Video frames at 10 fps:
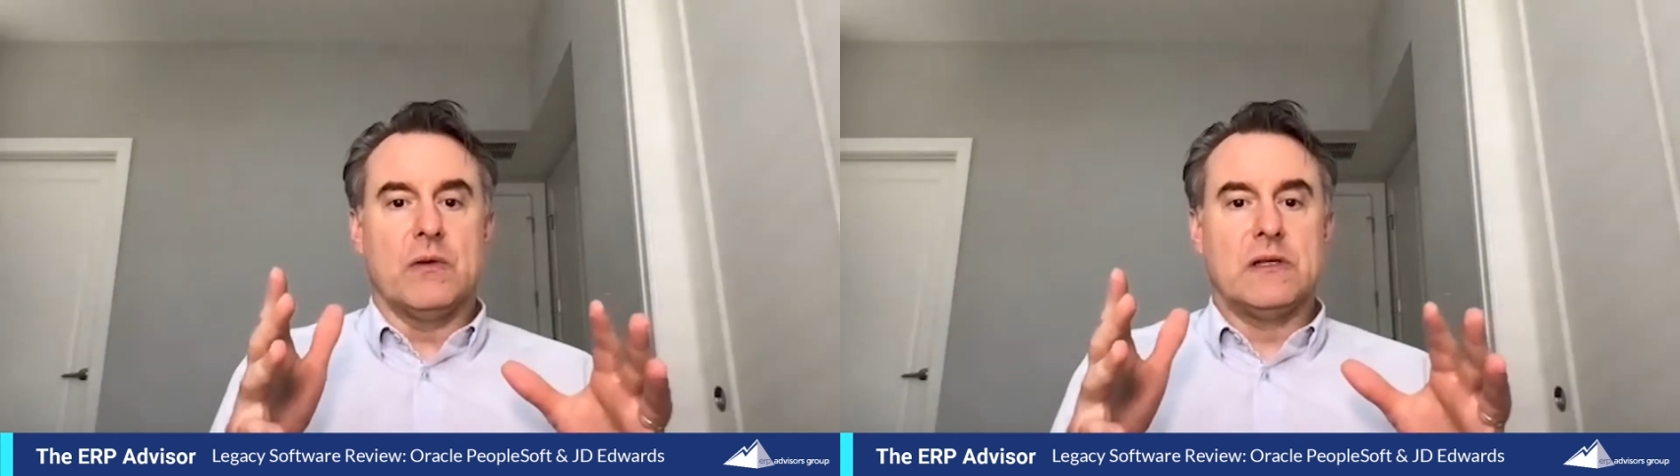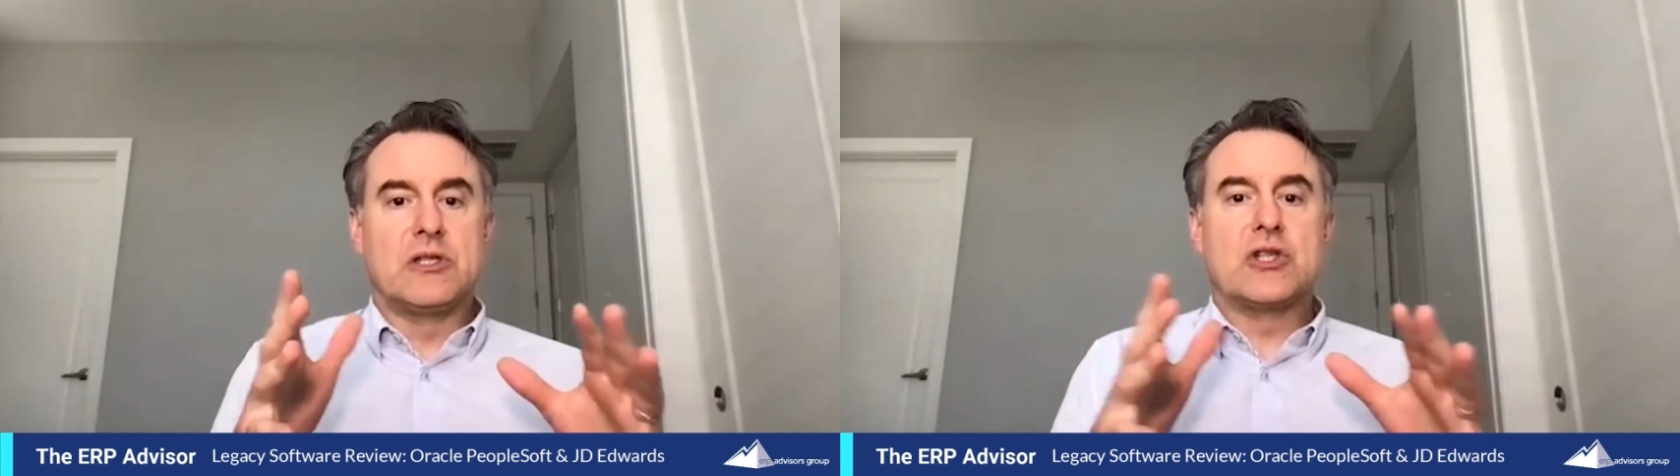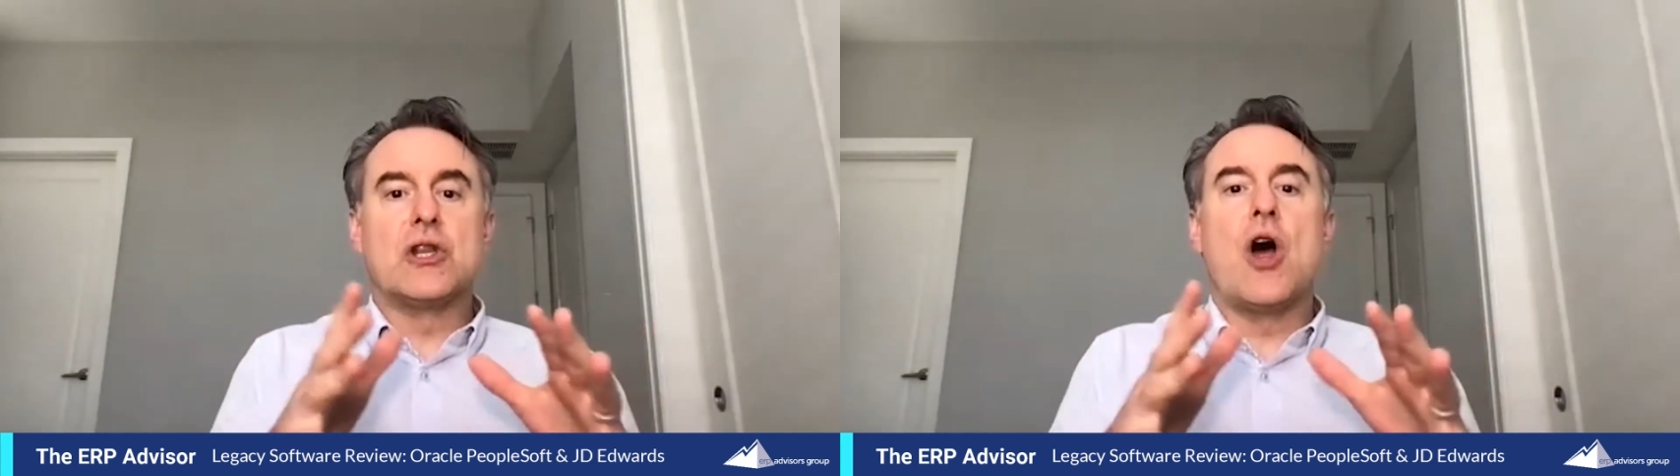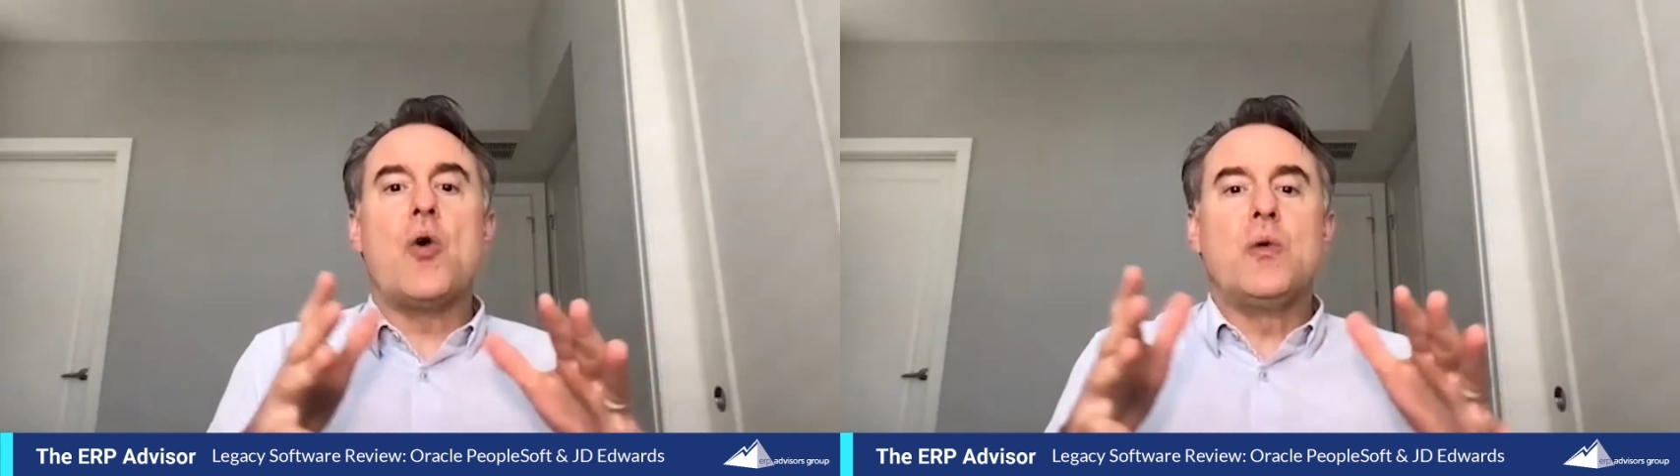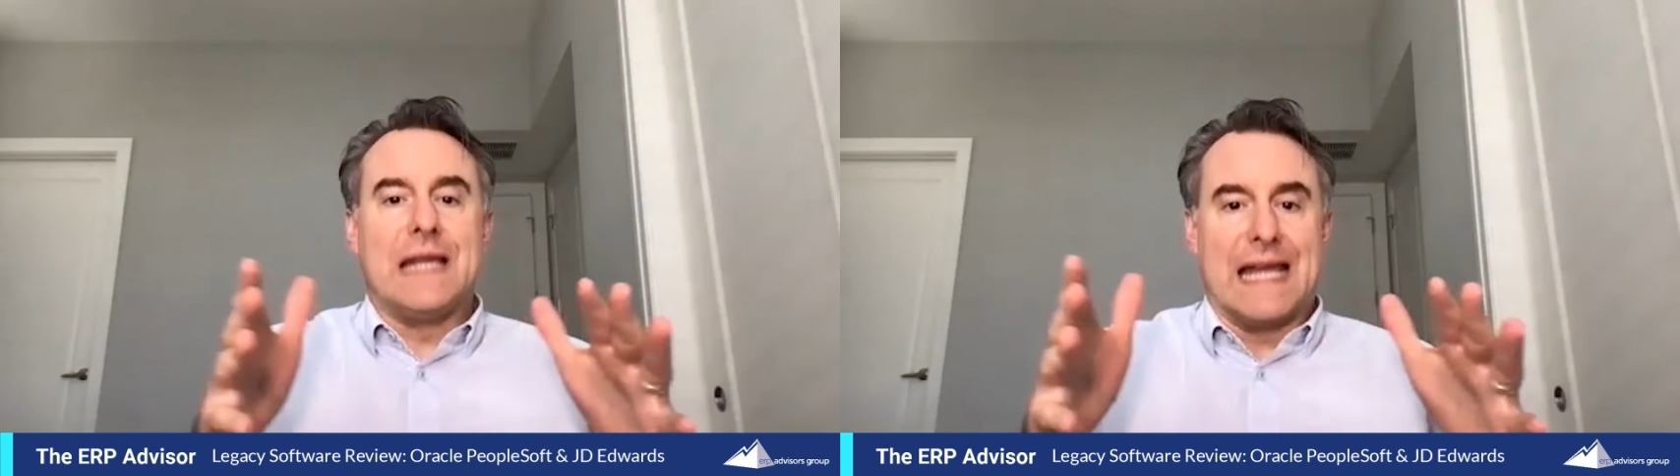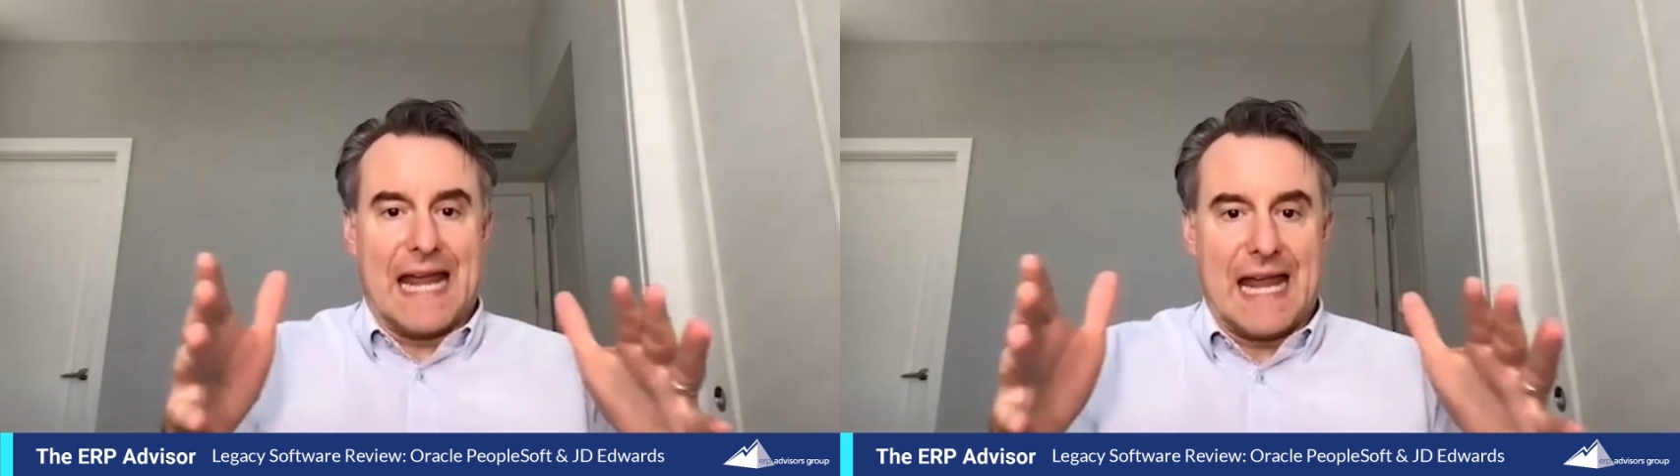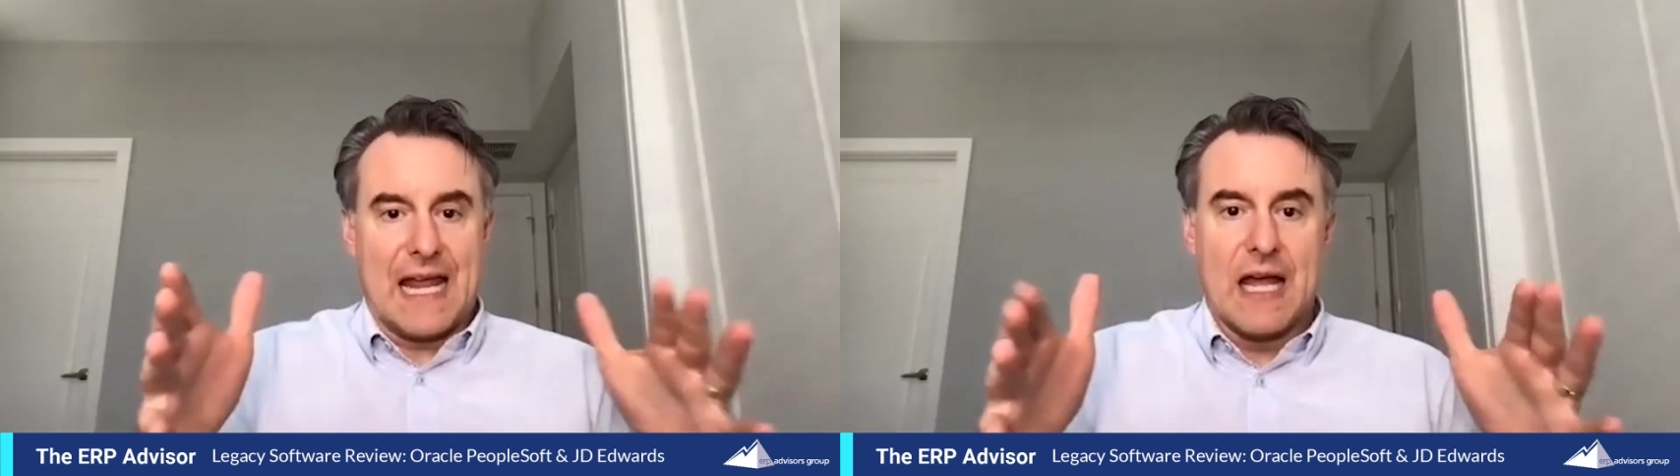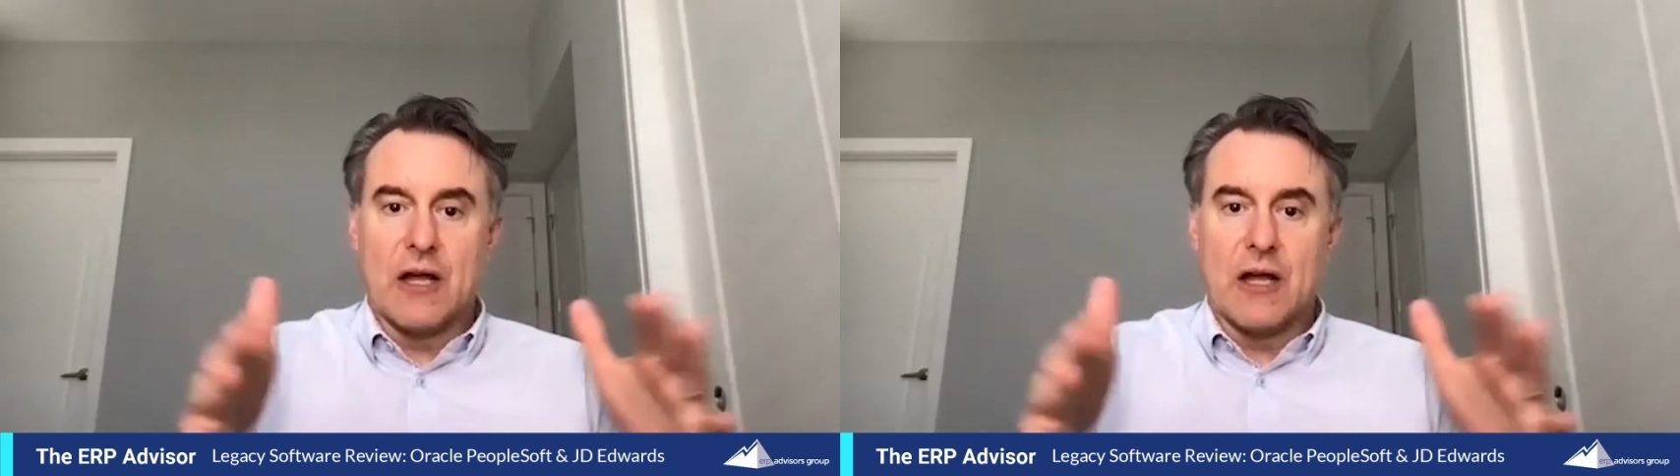slowly